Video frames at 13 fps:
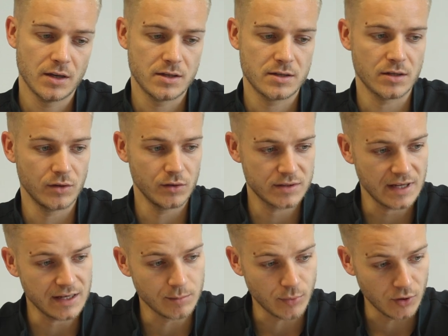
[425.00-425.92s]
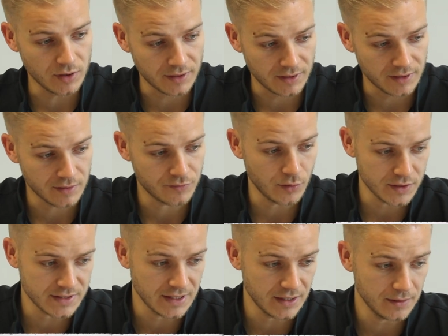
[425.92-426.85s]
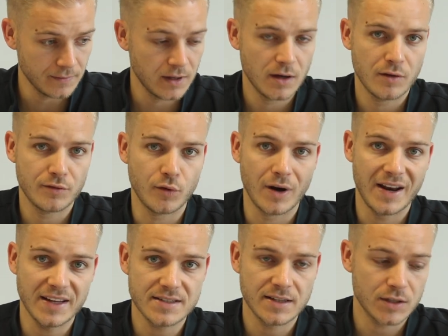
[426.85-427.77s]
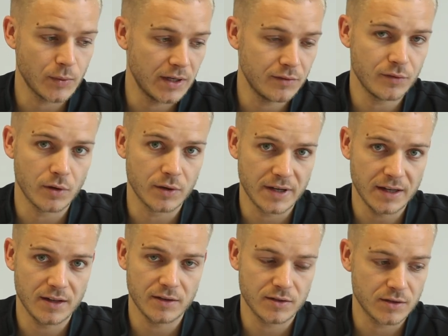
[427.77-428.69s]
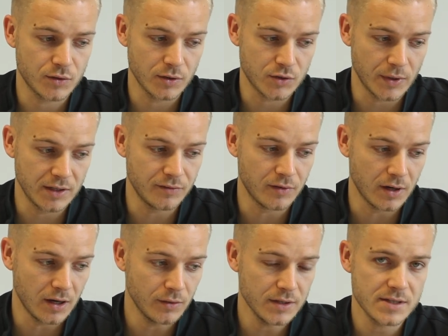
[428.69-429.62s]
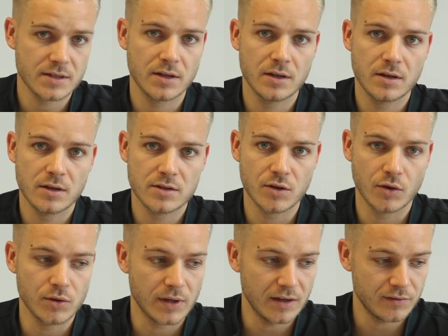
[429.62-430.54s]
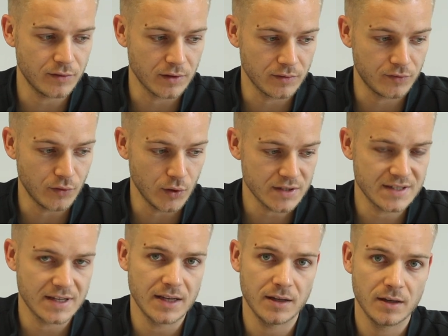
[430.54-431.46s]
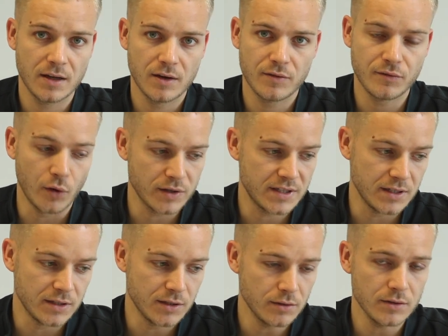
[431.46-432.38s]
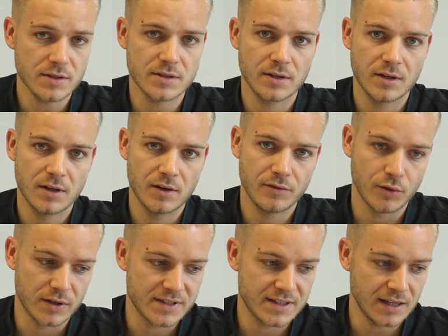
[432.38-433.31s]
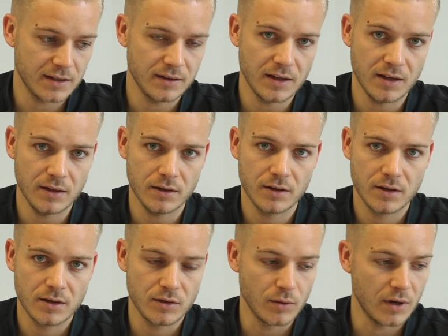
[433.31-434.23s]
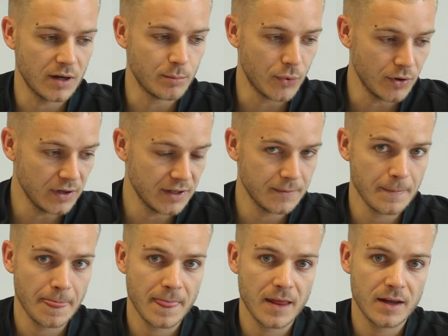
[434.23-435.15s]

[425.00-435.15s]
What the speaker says: So you stayed in Berlin in the first day for less than 24 hours. So you get for the first day 14 euros. For the second day, you are in Berlin